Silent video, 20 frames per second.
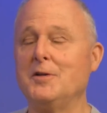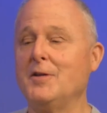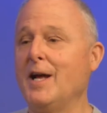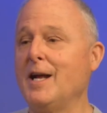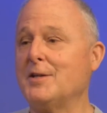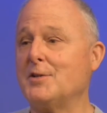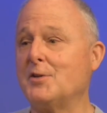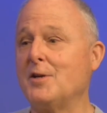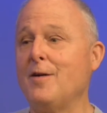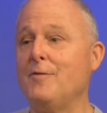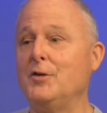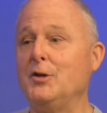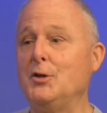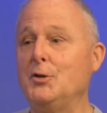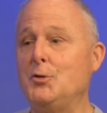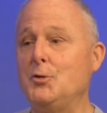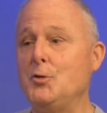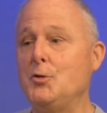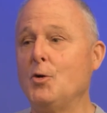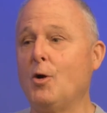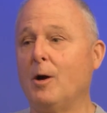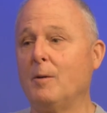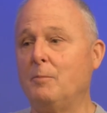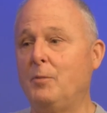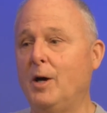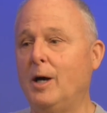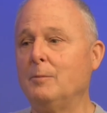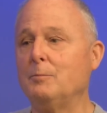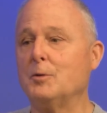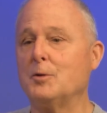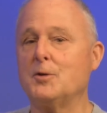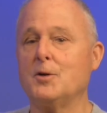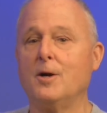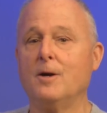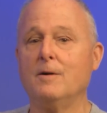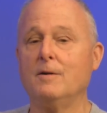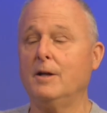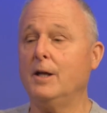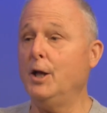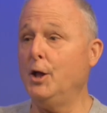That 72-yard punt
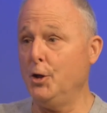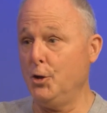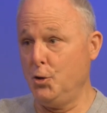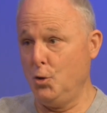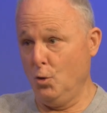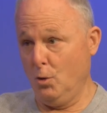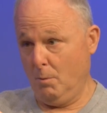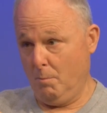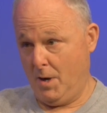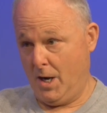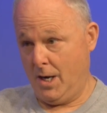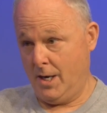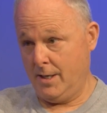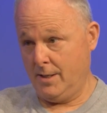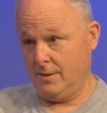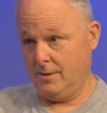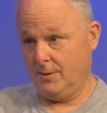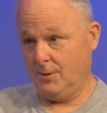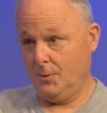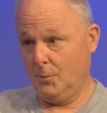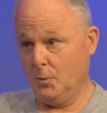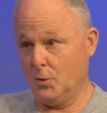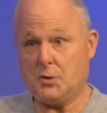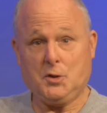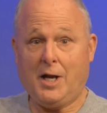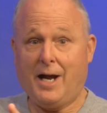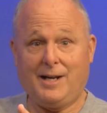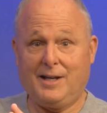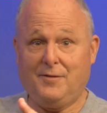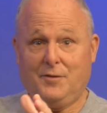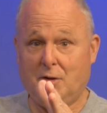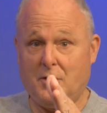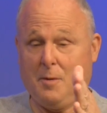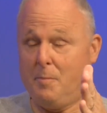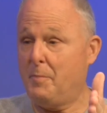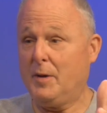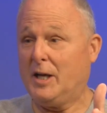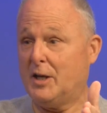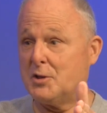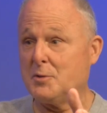return, in your mind, was not even the
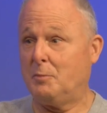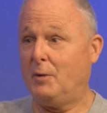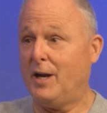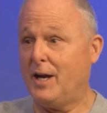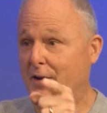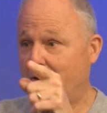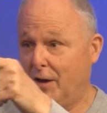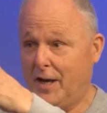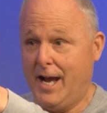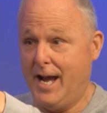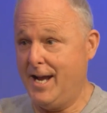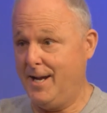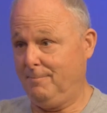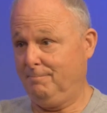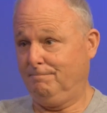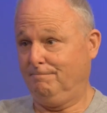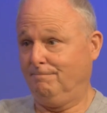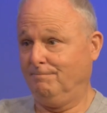biggest play of the game.